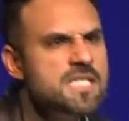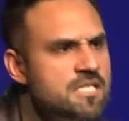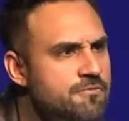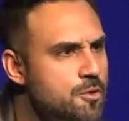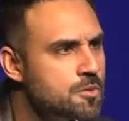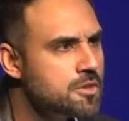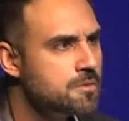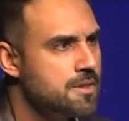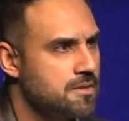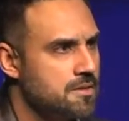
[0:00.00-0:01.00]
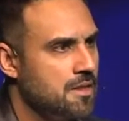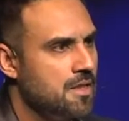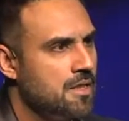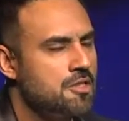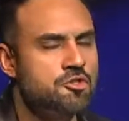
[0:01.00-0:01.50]
you would do this.
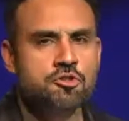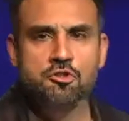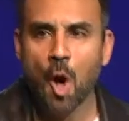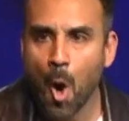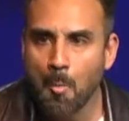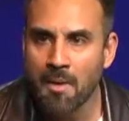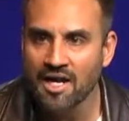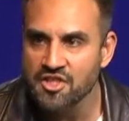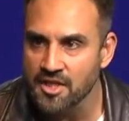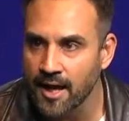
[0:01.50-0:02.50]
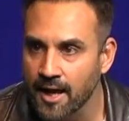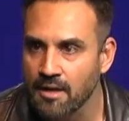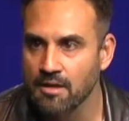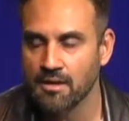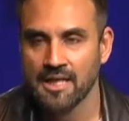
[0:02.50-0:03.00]
So much
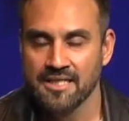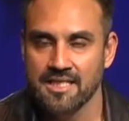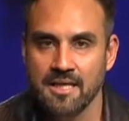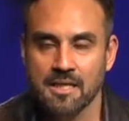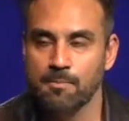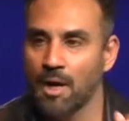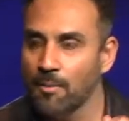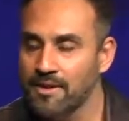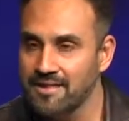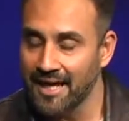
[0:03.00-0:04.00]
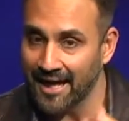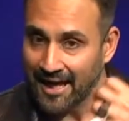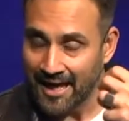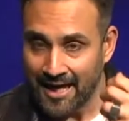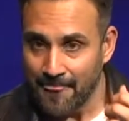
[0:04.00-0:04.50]
anger. See, the problem is,
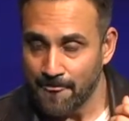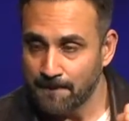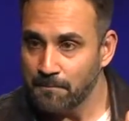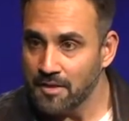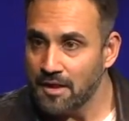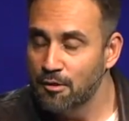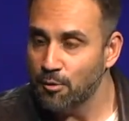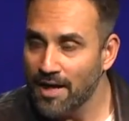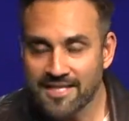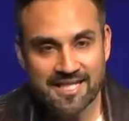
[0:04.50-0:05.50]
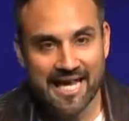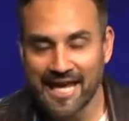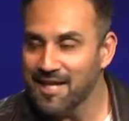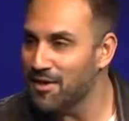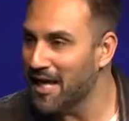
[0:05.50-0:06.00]
grace and
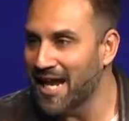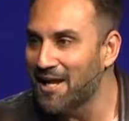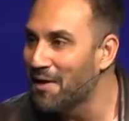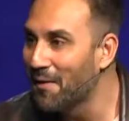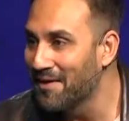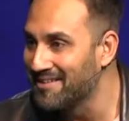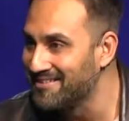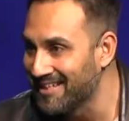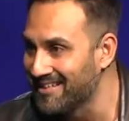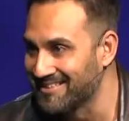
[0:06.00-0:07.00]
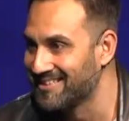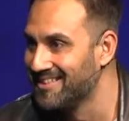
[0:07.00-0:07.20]
anger can't coexist.